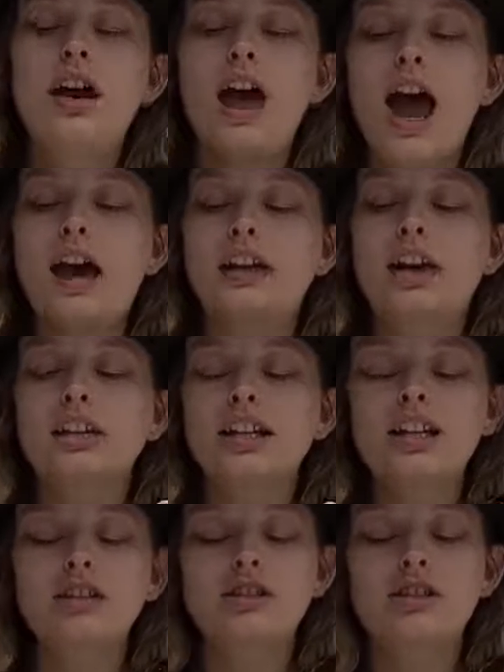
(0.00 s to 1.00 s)
And on
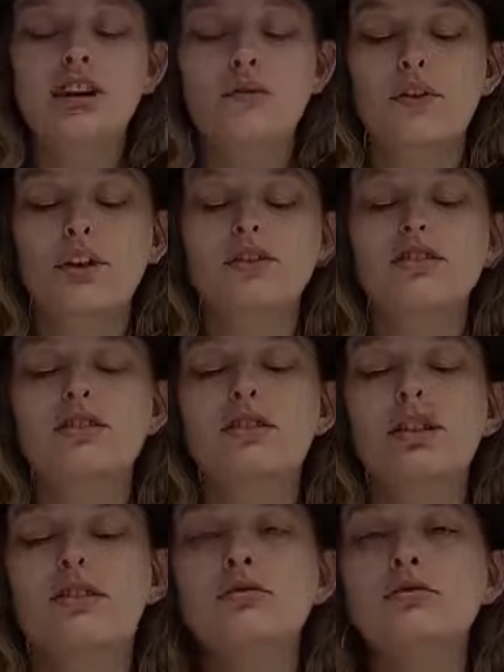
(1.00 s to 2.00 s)
each different
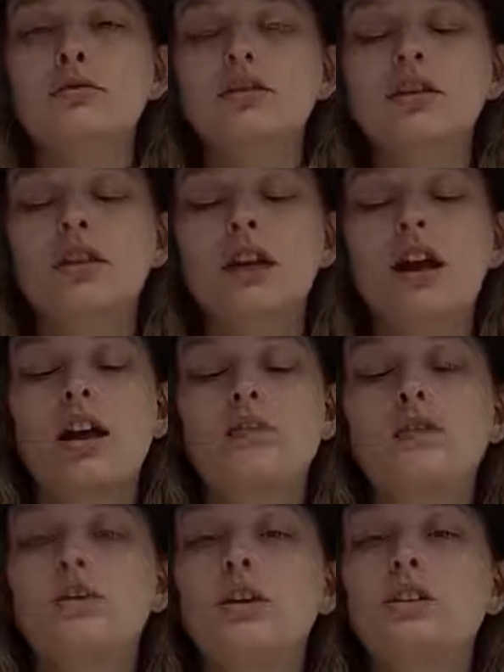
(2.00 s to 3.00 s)
scute, if
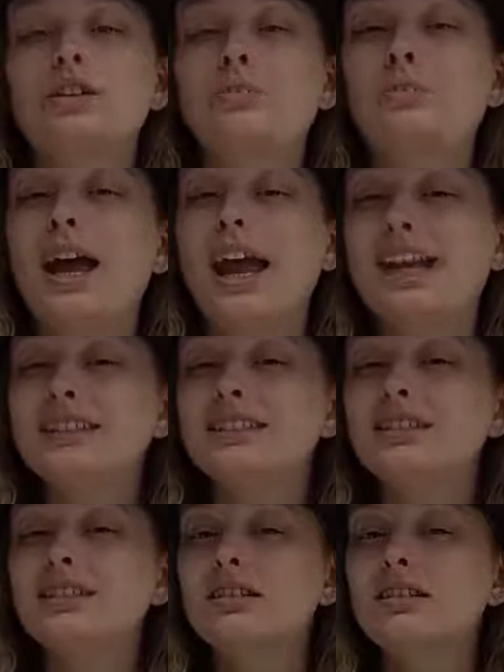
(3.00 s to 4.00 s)
you want to
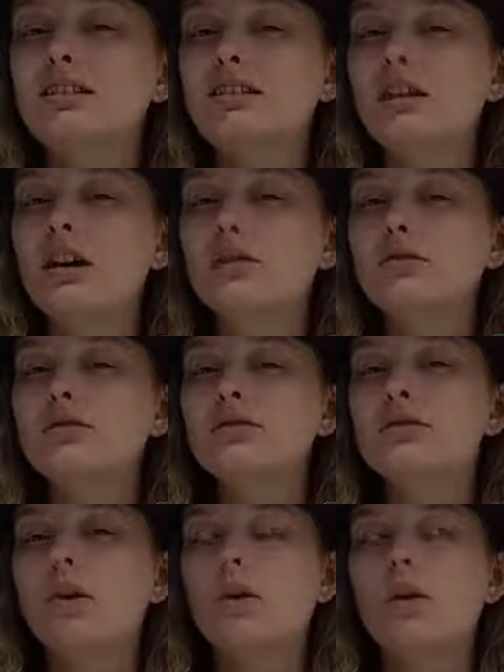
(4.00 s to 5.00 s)
paint those
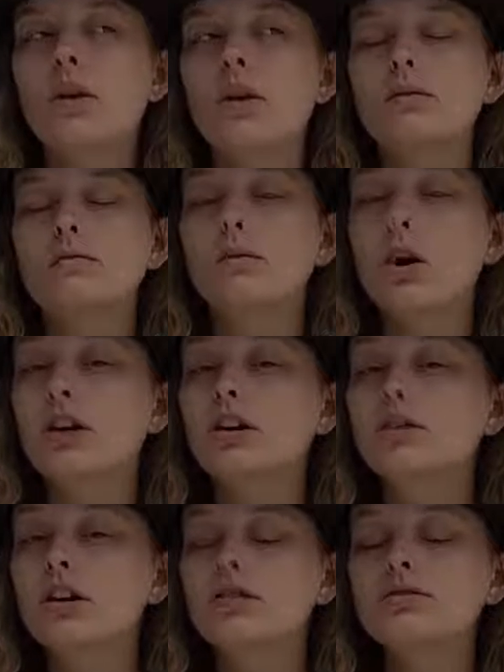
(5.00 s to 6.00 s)
or marker
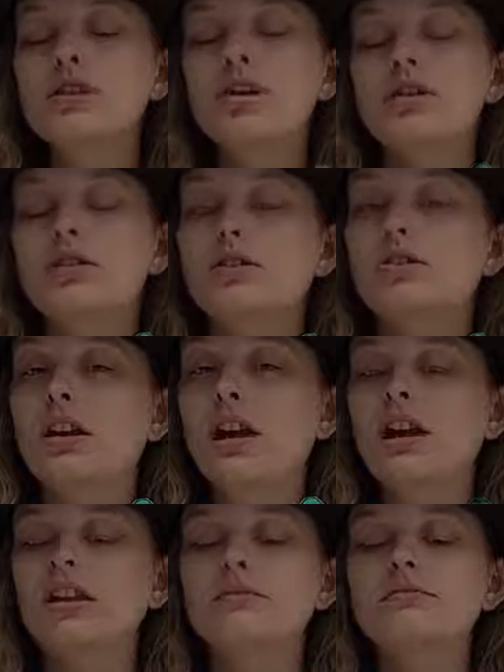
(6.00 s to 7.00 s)
those, you
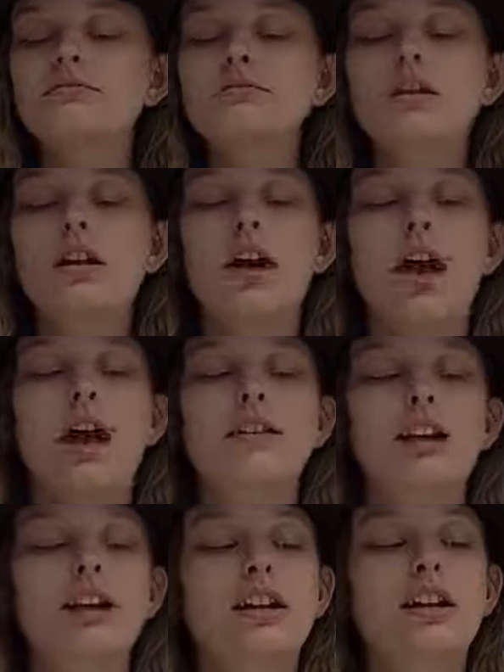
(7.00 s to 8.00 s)
can. And
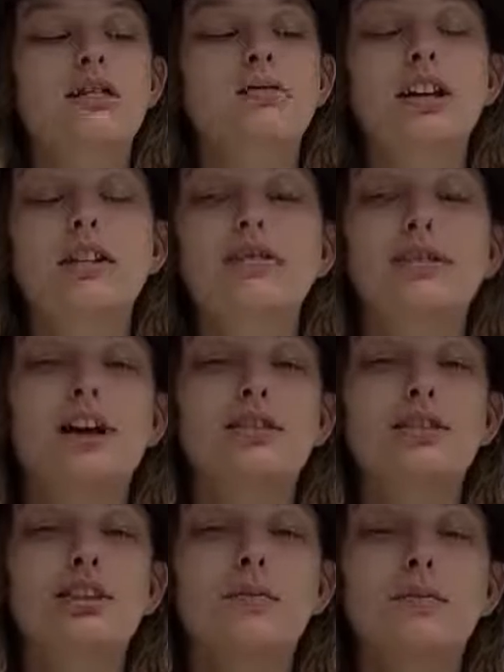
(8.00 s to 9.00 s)
then it'll make your rattle
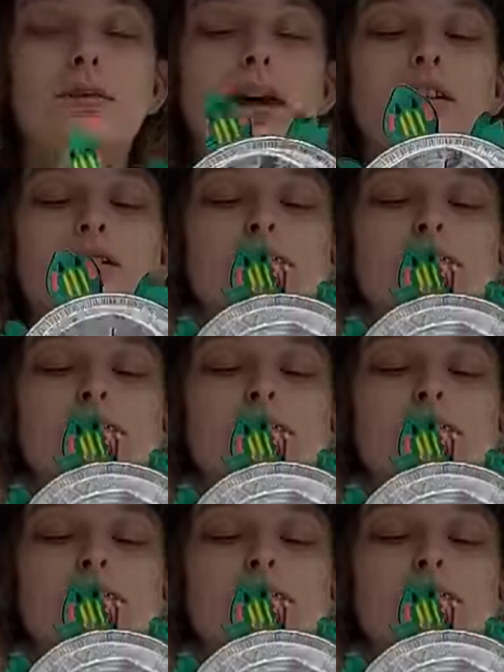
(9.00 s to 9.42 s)
look even better.